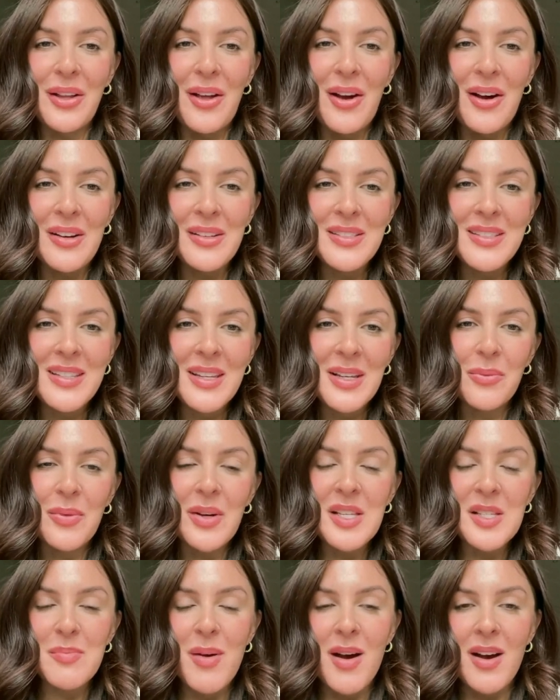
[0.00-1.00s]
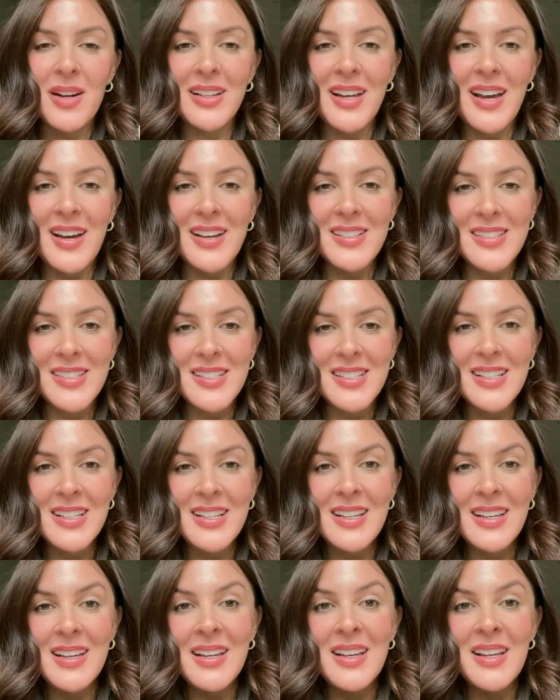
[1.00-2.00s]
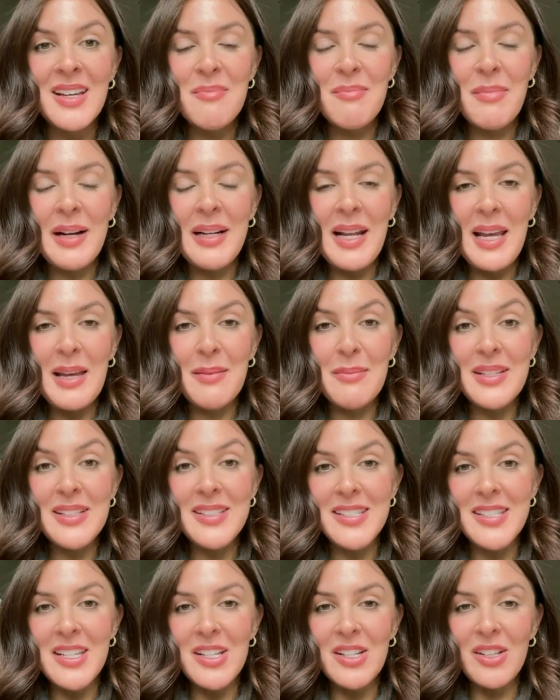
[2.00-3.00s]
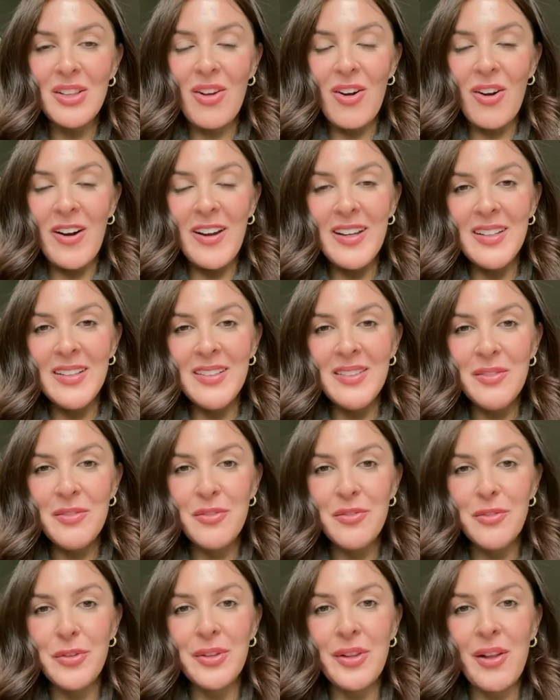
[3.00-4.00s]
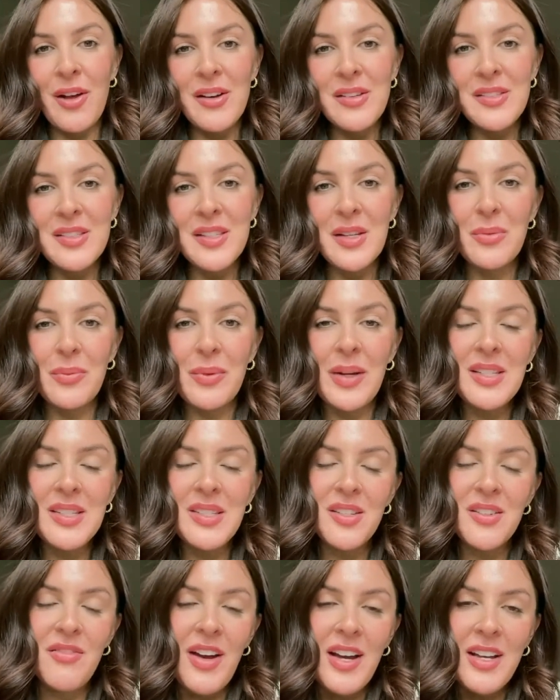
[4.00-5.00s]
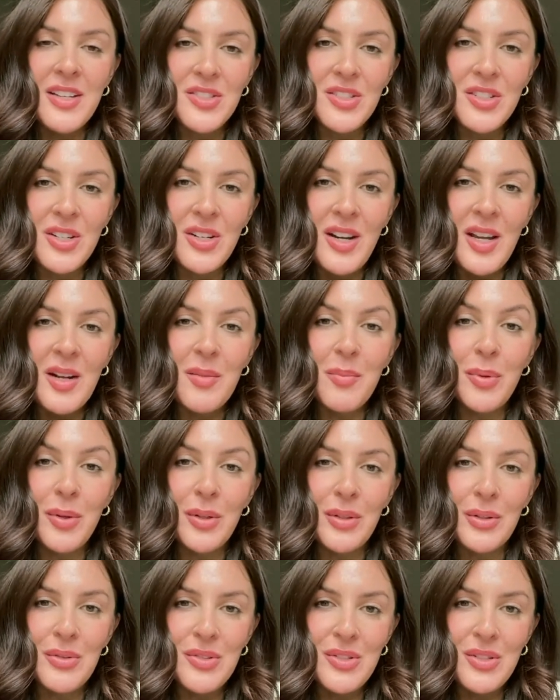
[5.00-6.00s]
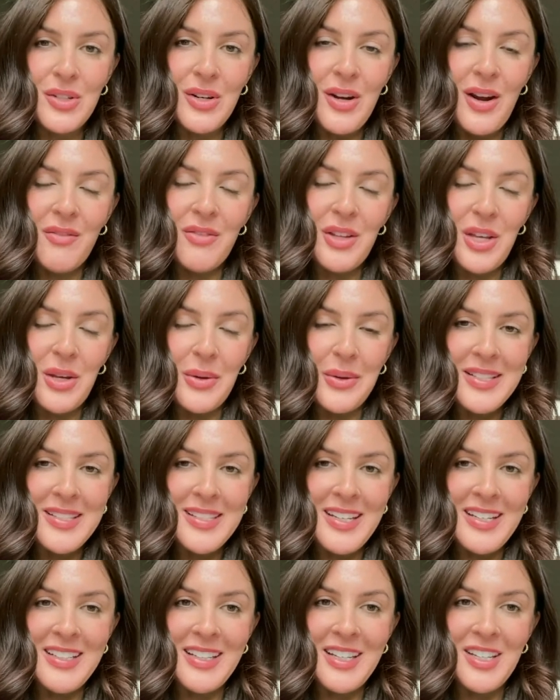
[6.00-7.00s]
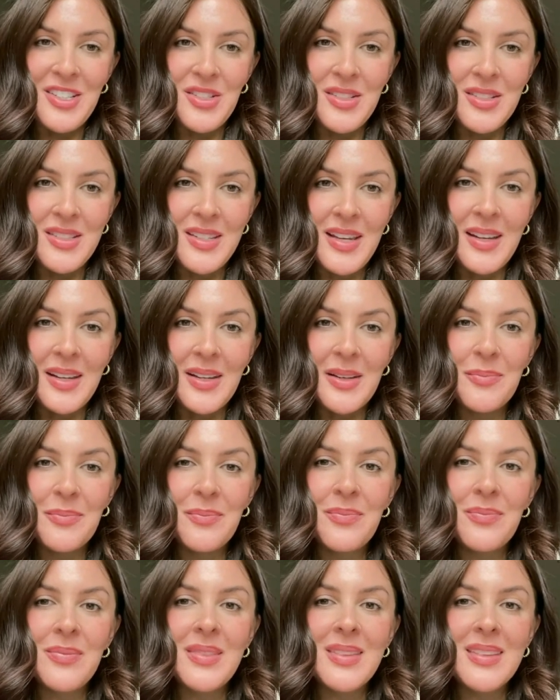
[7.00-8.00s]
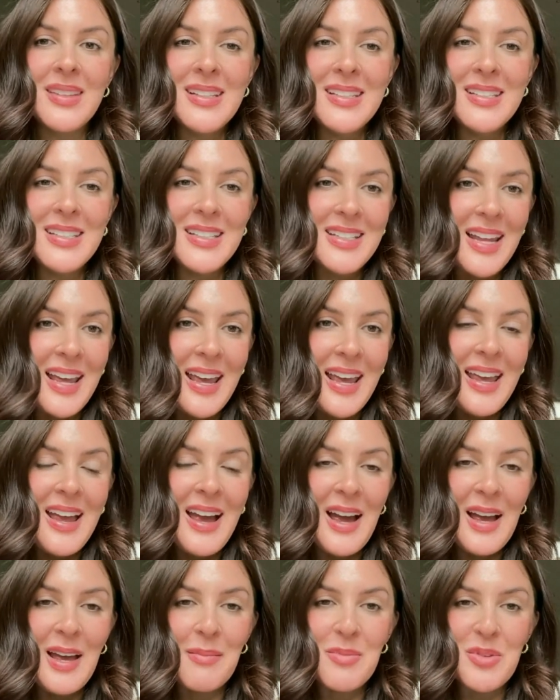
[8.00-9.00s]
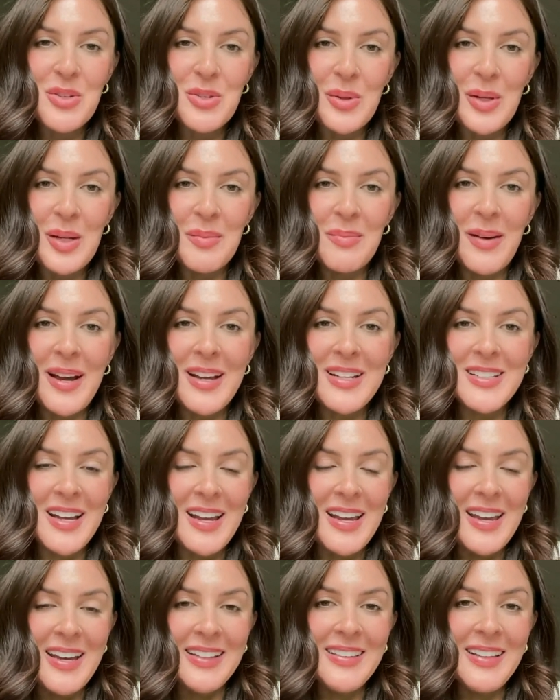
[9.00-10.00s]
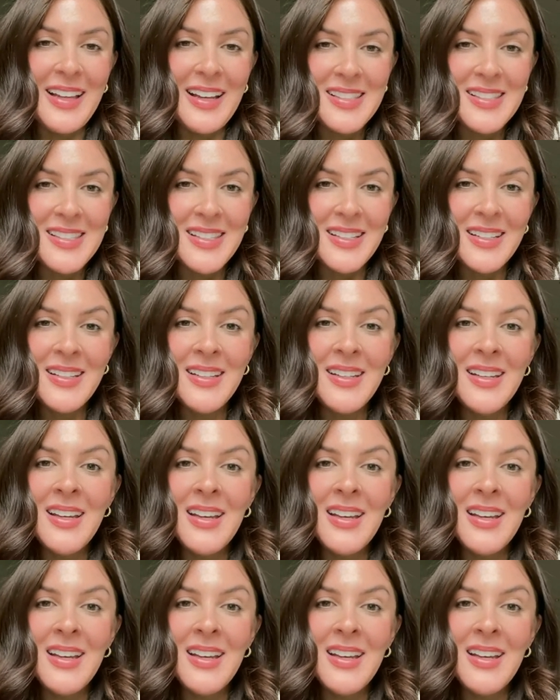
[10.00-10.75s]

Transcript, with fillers: loss and waste podcast. My name is Nika Larian, food loss and waste advisor and producer of the USAID Kitchen Sink. Today, I am joined by Diane Letson,